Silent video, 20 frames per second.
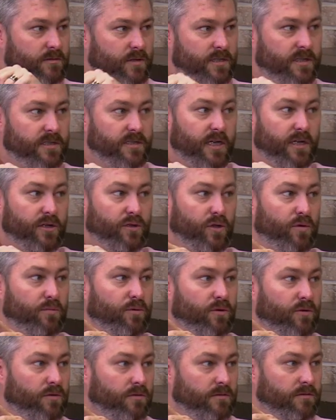which is a
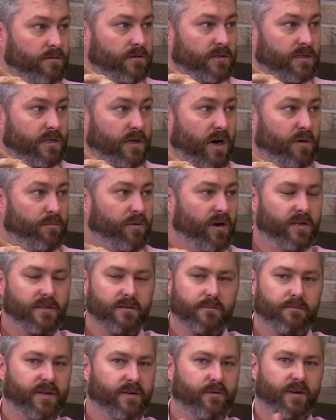global cigar
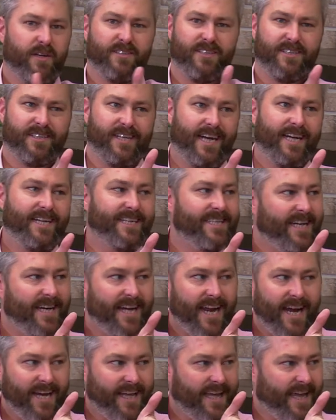brand, been around since
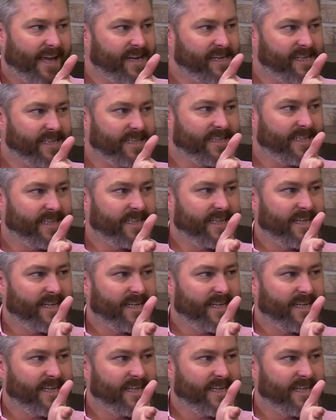1888.